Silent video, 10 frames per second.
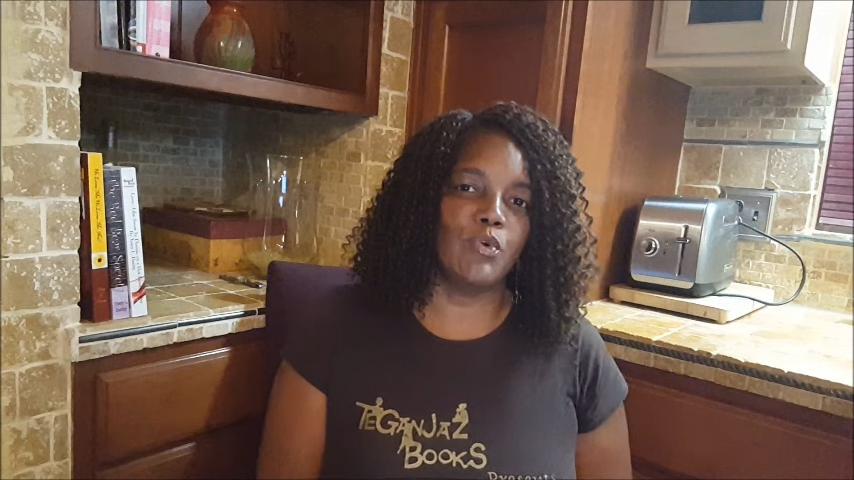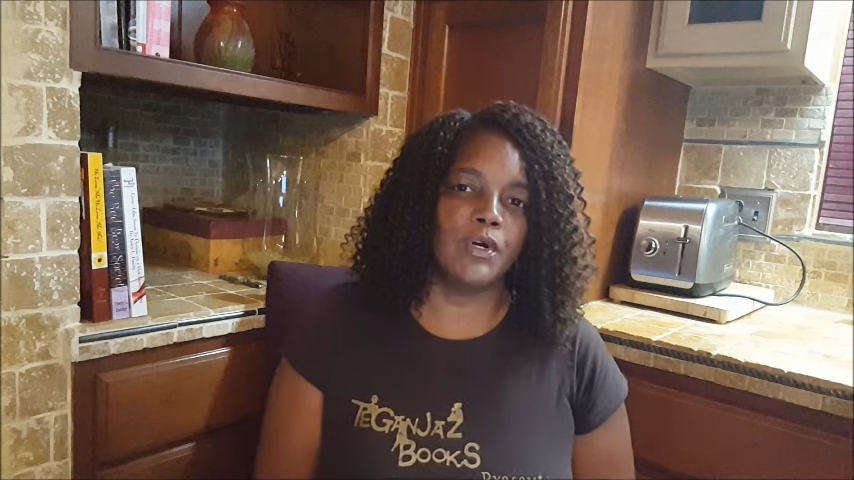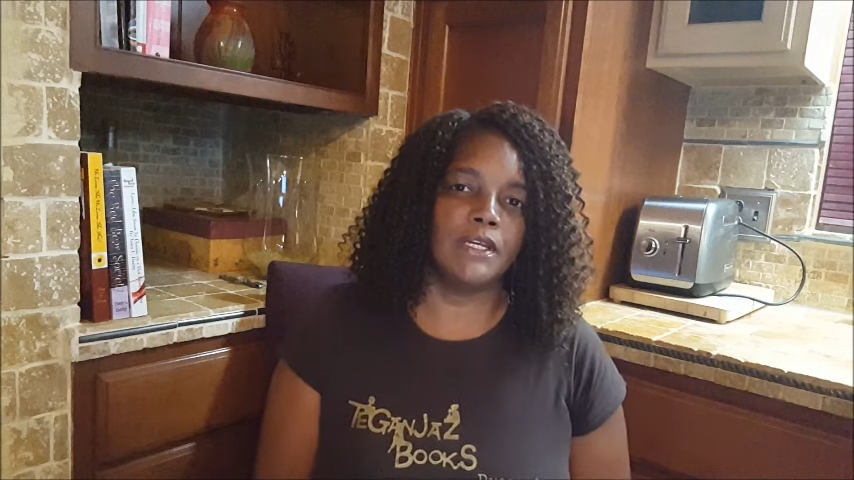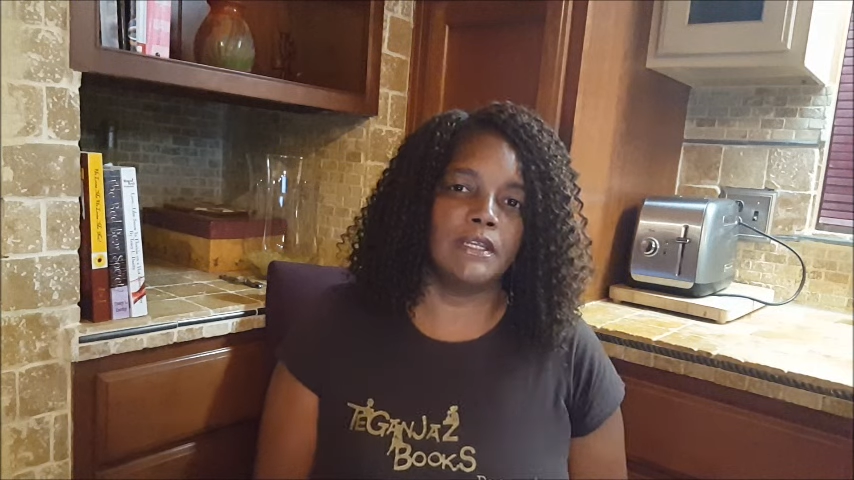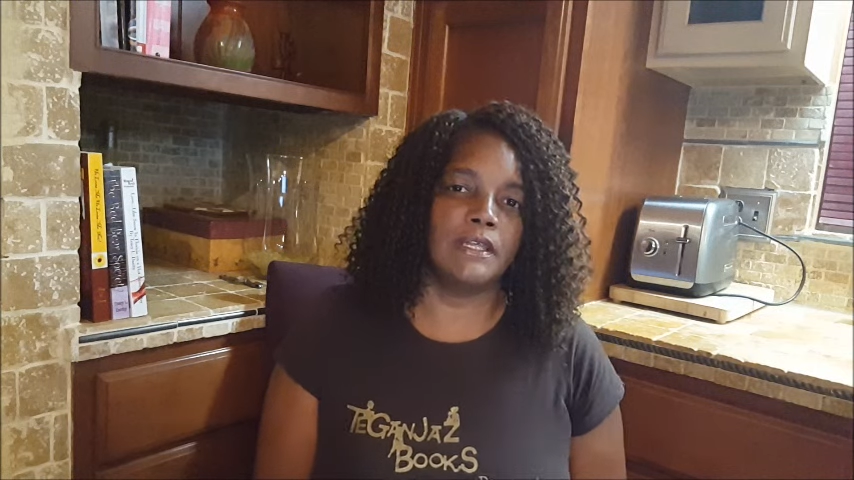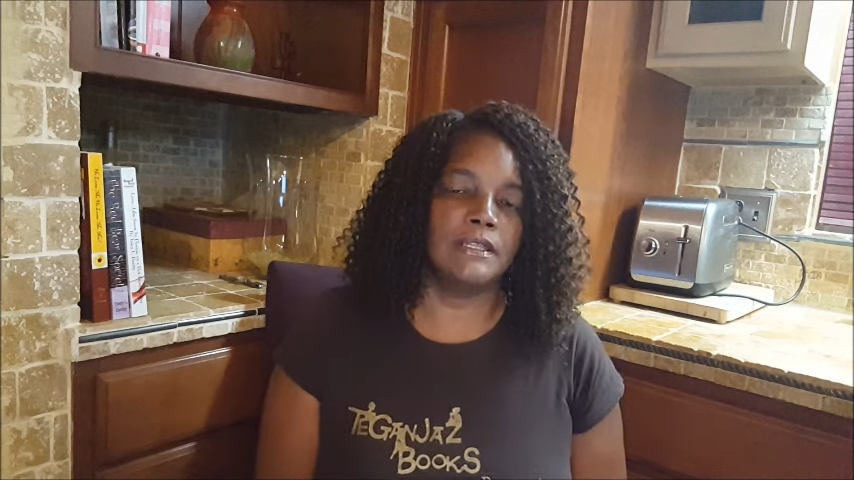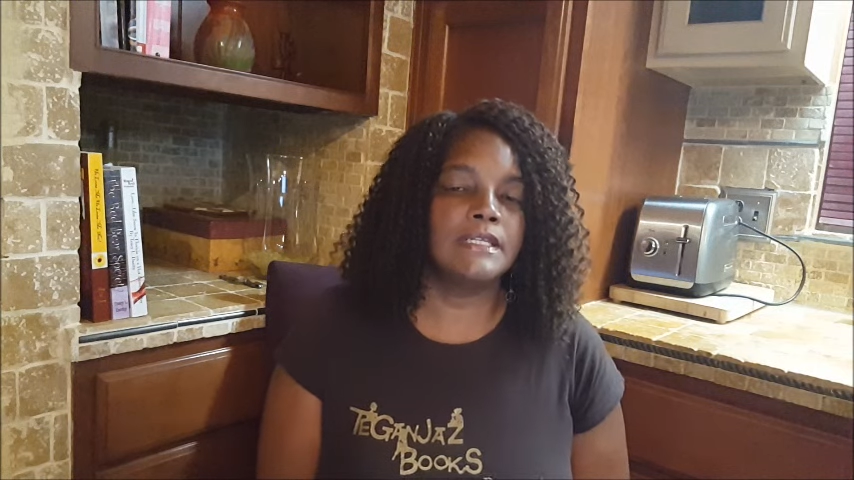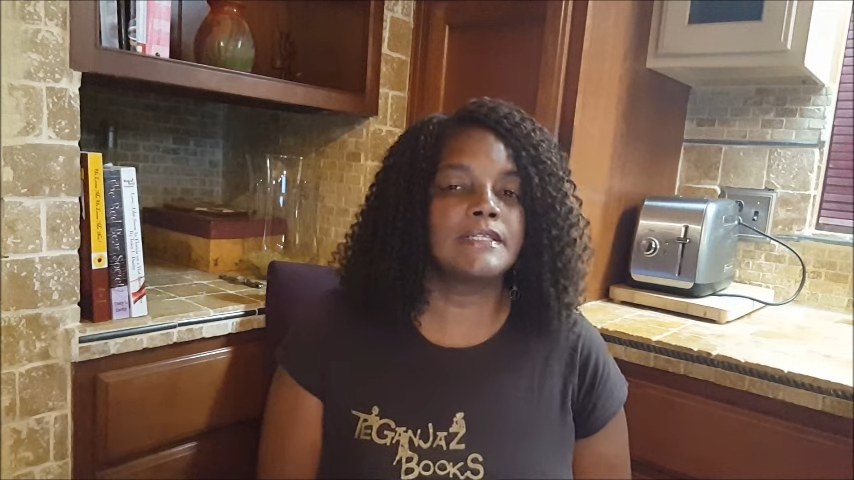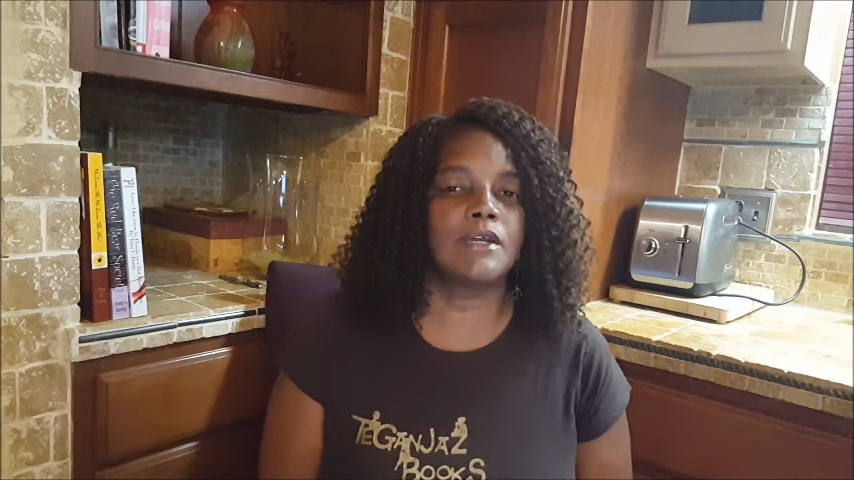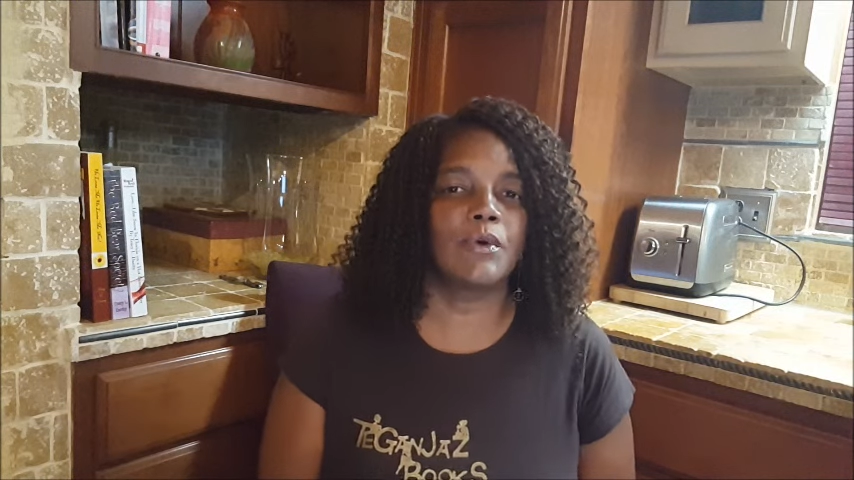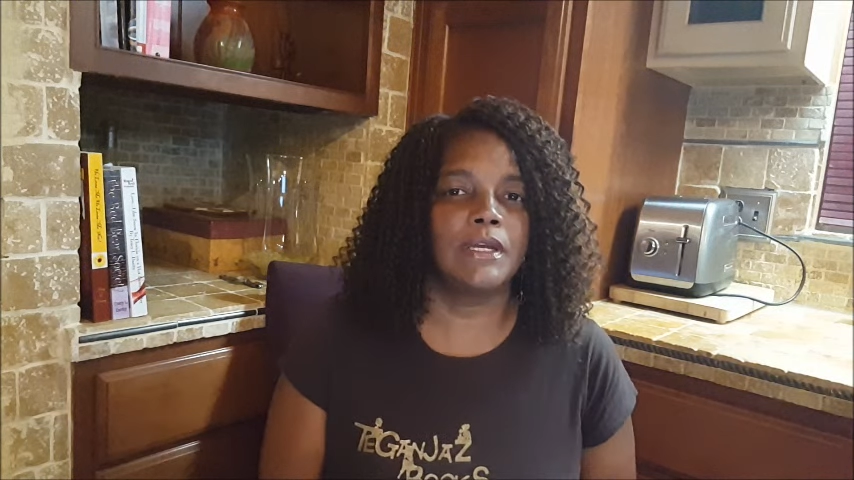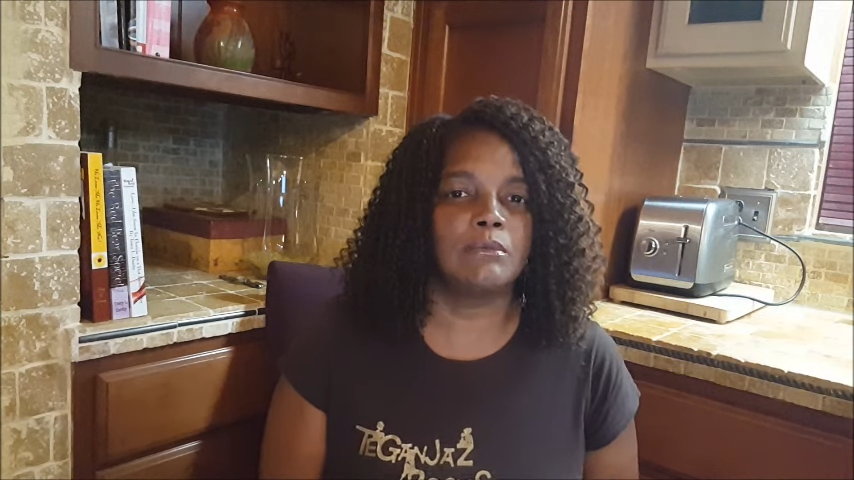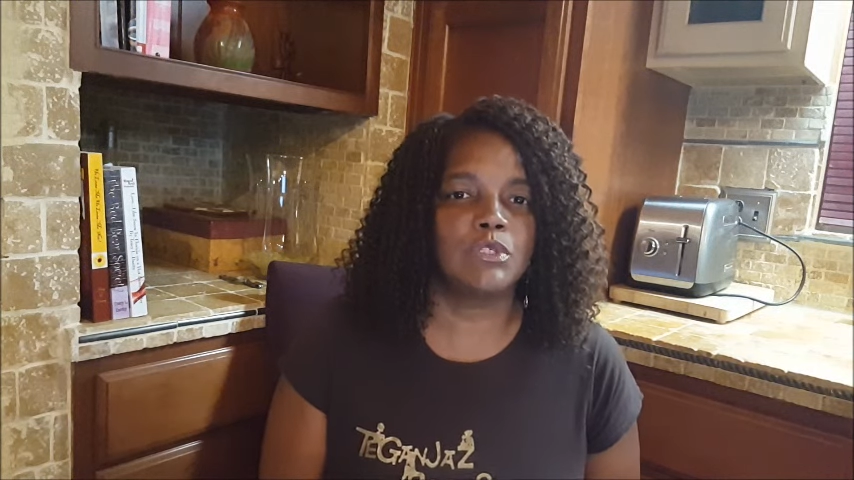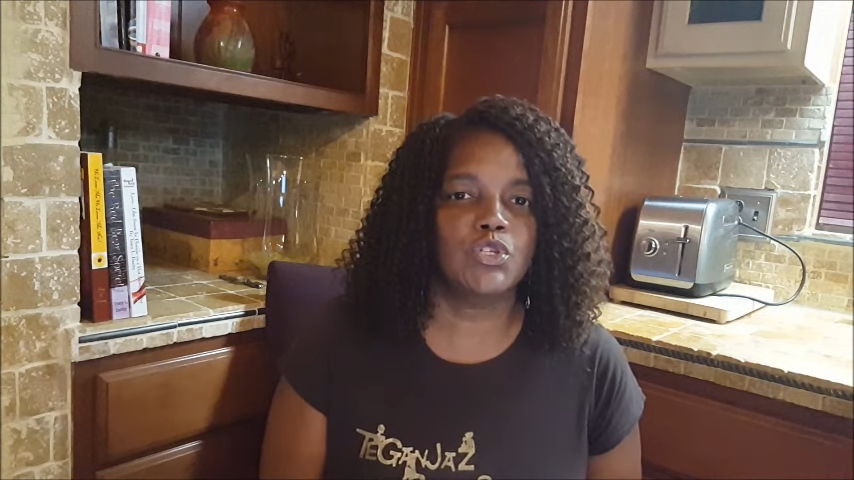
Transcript: point. At least they were able